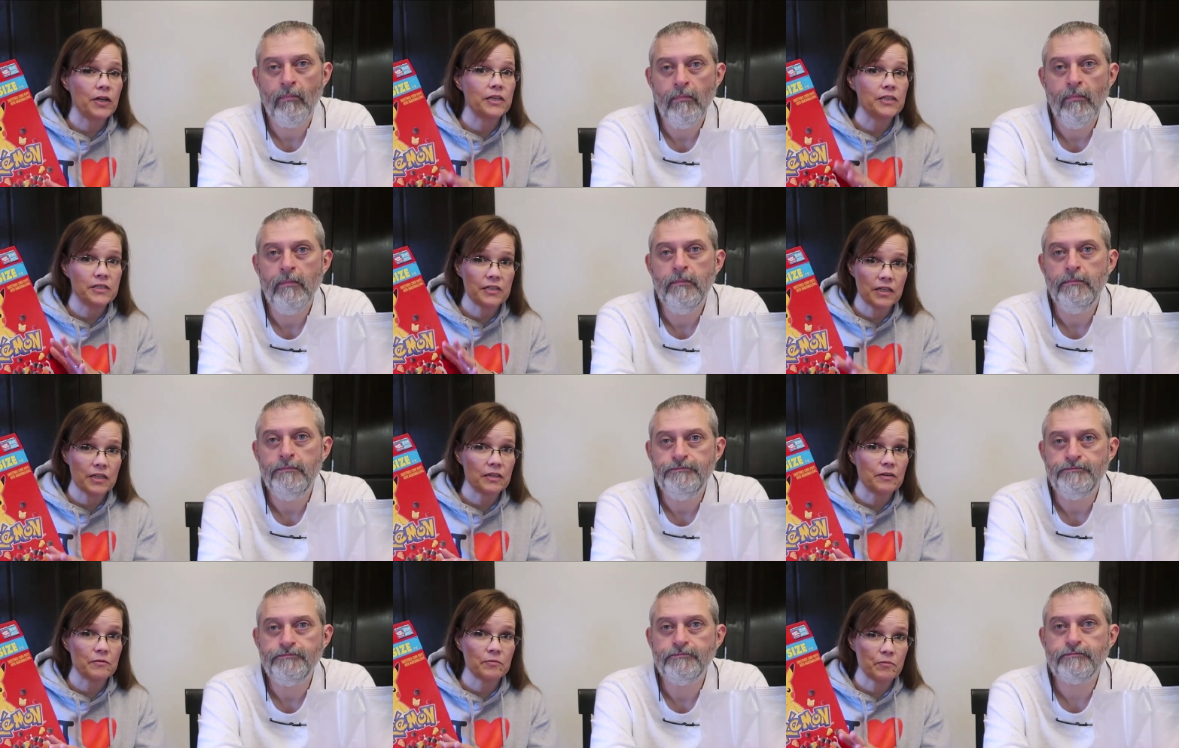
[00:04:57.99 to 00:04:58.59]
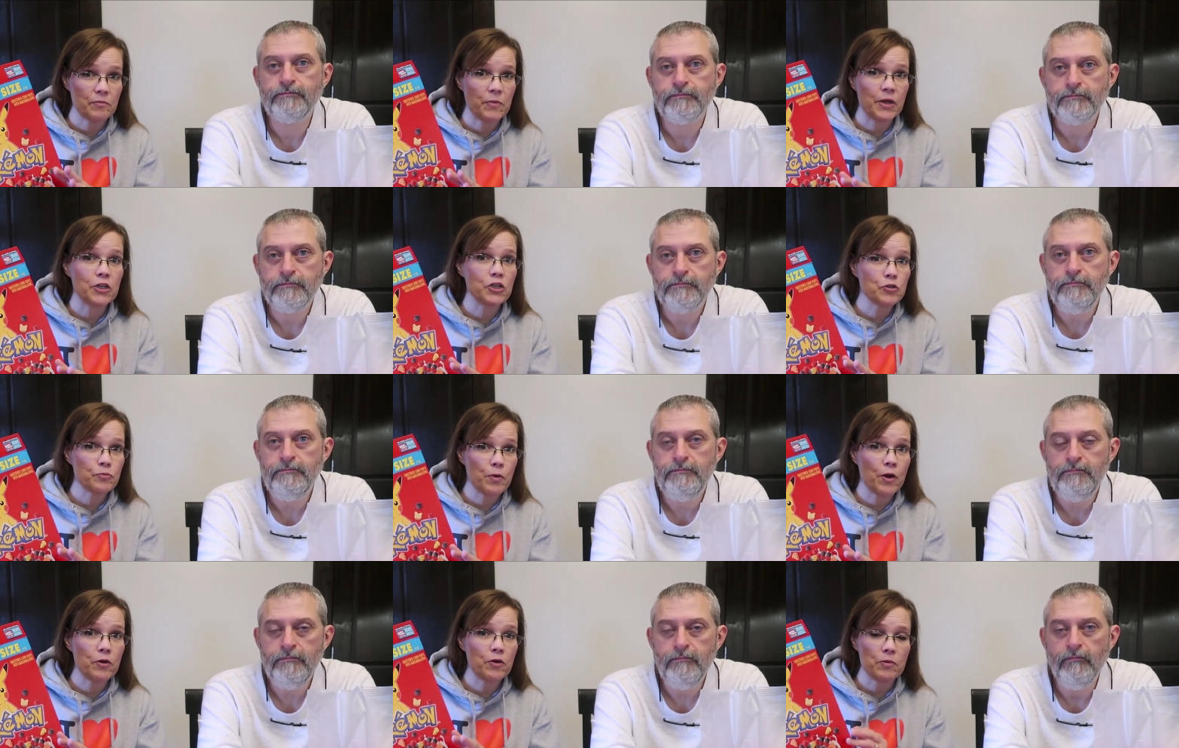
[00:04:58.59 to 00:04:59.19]
Speaker 1: He's getting a bunch
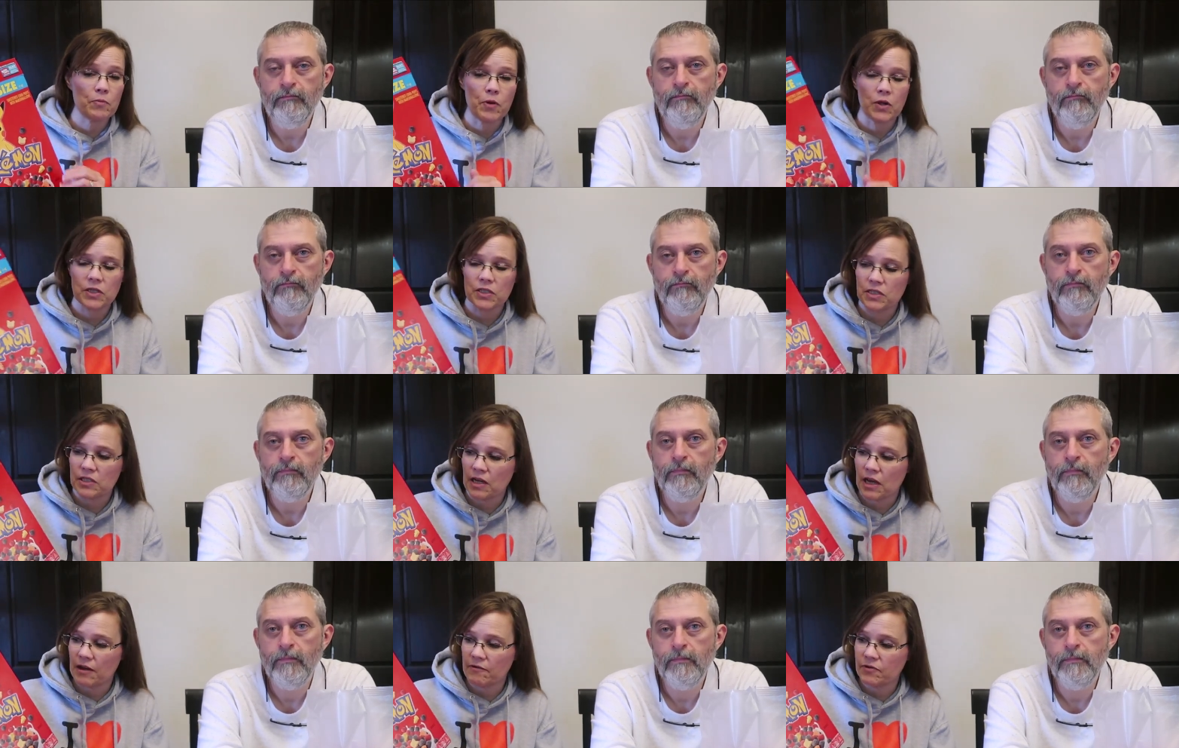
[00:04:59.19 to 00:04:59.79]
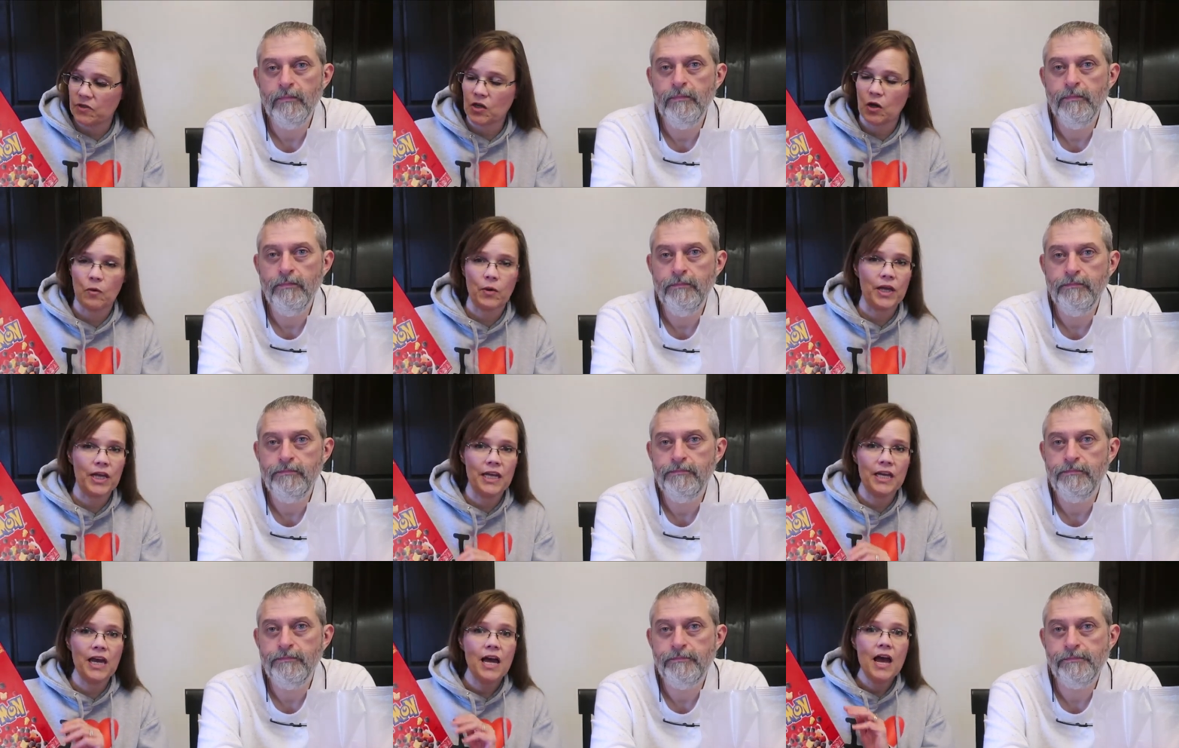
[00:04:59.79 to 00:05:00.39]
of Pokemon stuff. So
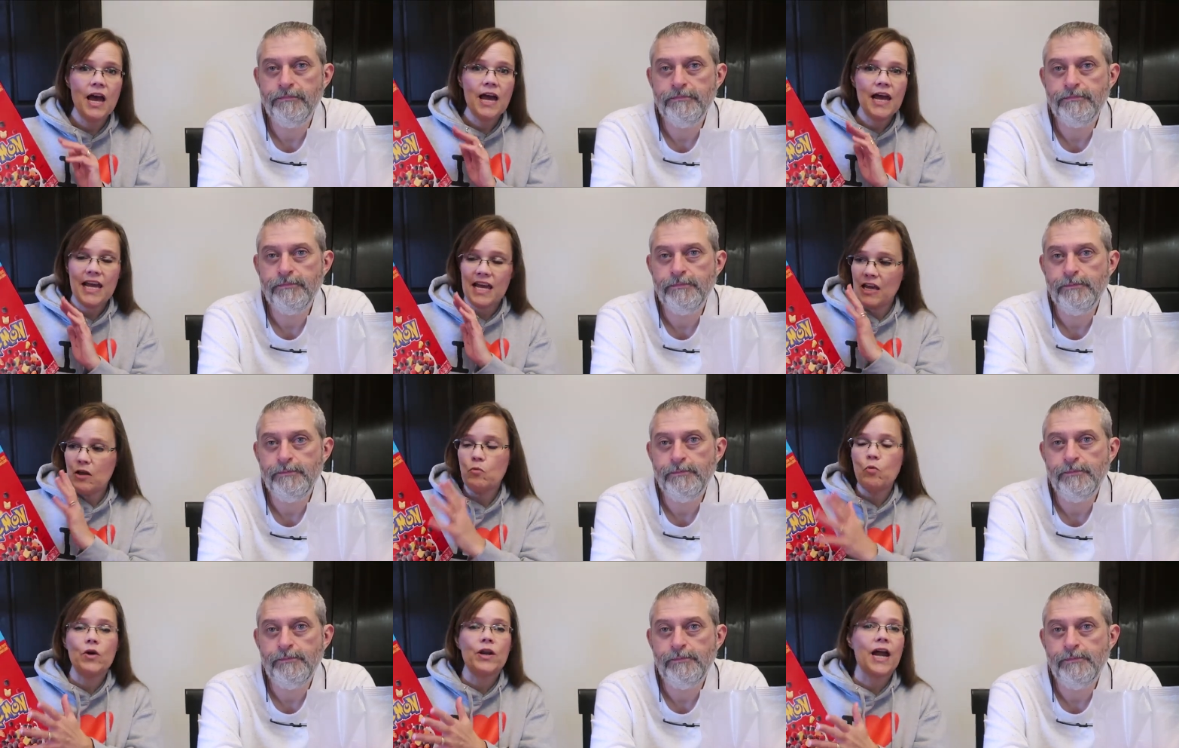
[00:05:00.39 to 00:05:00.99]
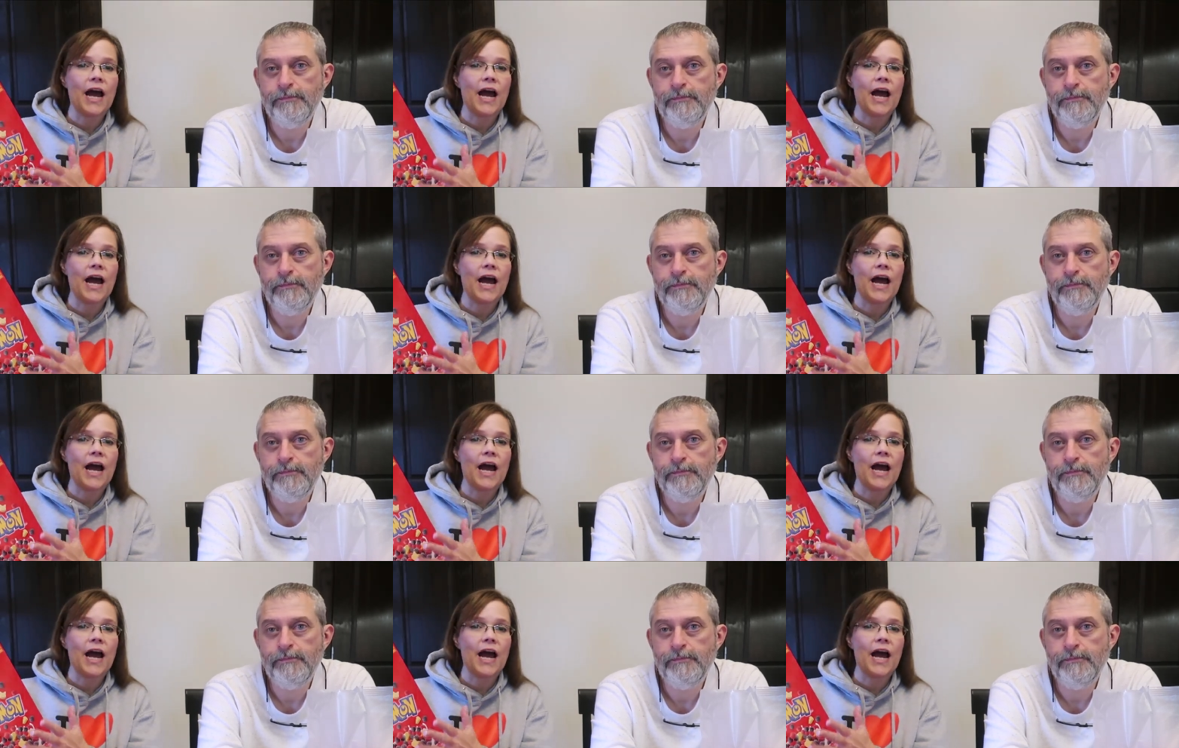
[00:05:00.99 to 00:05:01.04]
he he would